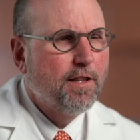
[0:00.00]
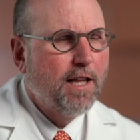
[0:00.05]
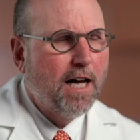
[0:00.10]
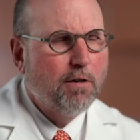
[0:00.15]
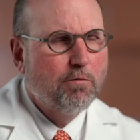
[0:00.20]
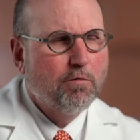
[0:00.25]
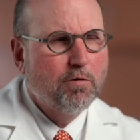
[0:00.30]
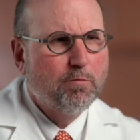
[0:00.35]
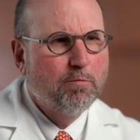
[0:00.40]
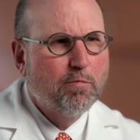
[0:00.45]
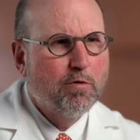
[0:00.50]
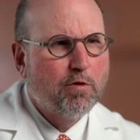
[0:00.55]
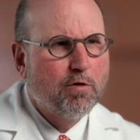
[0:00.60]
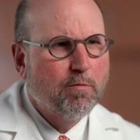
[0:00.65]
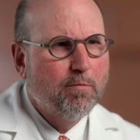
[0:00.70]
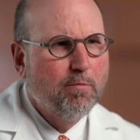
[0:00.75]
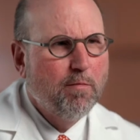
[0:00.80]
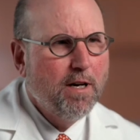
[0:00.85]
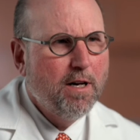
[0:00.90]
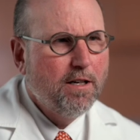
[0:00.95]
that would
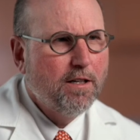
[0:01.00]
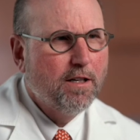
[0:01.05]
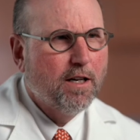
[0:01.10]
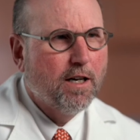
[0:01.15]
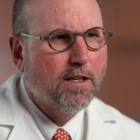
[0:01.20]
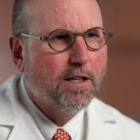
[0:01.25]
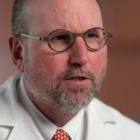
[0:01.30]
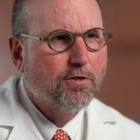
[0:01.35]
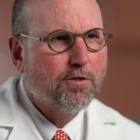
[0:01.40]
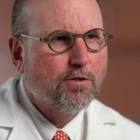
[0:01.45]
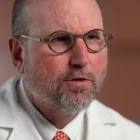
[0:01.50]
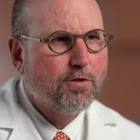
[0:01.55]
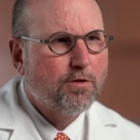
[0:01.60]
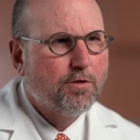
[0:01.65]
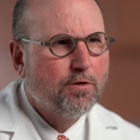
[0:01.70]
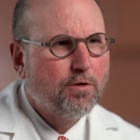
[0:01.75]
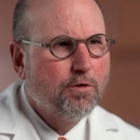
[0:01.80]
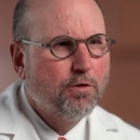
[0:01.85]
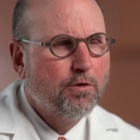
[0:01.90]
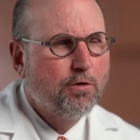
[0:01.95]
permit us
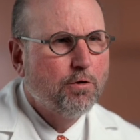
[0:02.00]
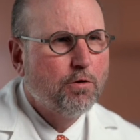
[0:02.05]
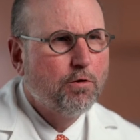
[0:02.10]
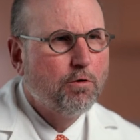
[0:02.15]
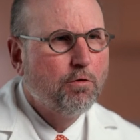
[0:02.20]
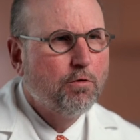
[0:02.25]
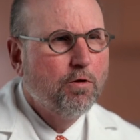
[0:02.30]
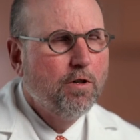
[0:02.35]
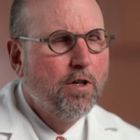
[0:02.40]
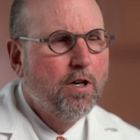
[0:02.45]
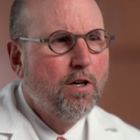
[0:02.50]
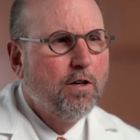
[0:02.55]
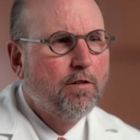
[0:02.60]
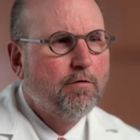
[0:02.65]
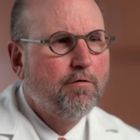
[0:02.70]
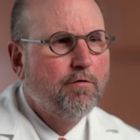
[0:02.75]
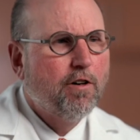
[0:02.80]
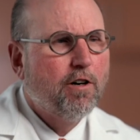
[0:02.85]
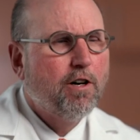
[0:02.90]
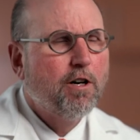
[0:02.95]
to
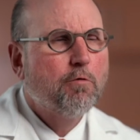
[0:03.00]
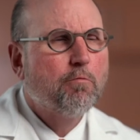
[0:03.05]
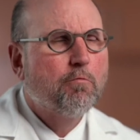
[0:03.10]
very